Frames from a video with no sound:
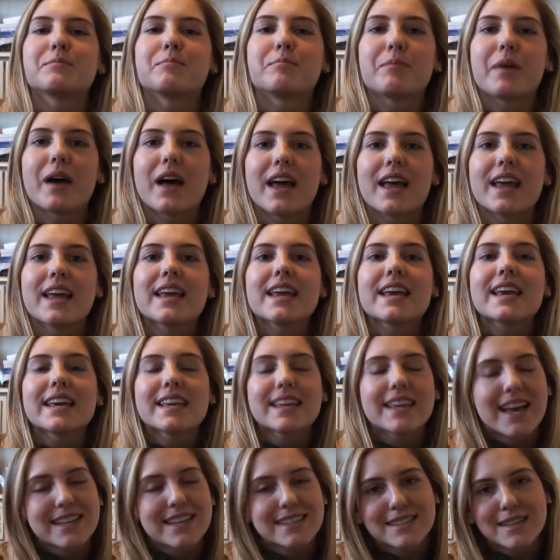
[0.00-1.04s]
but
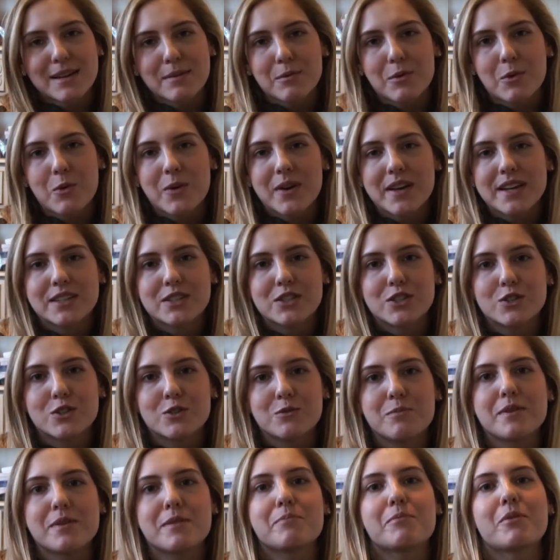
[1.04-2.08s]
yes, I'm going to
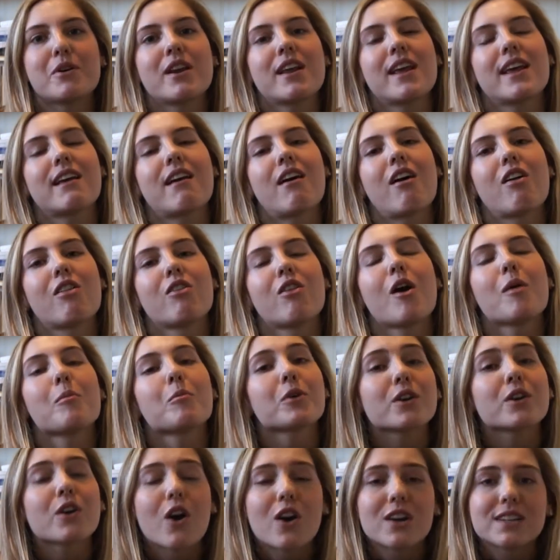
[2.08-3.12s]
be putting a lot more
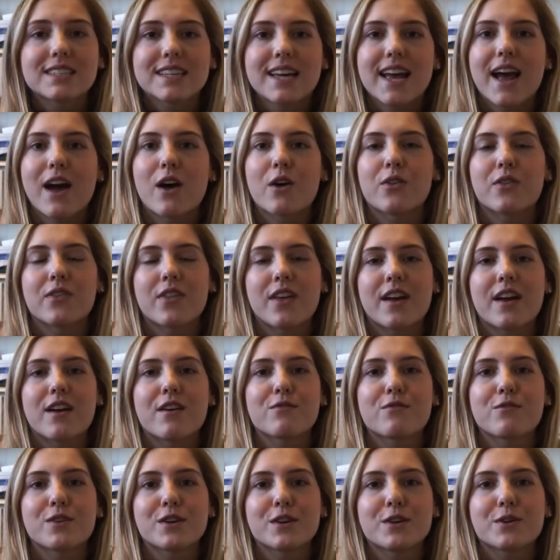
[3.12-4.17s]
content out there
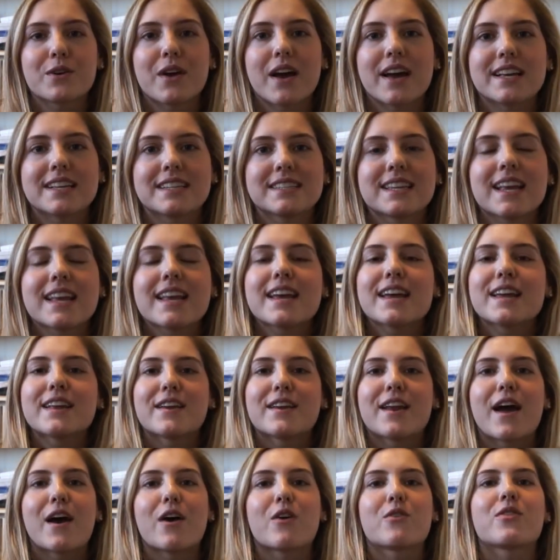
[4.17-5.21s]
for you guys
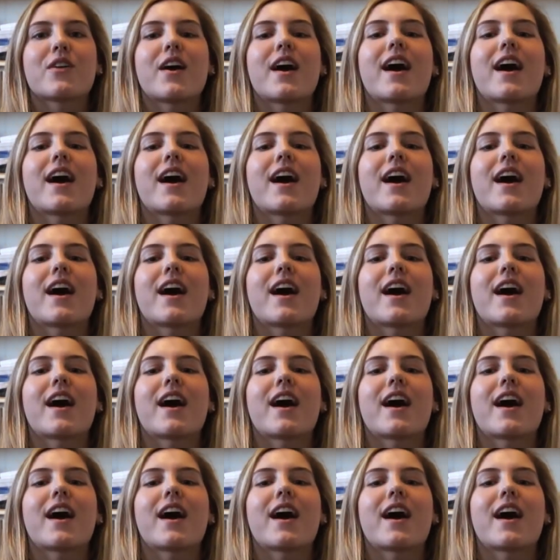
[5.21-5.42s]
now that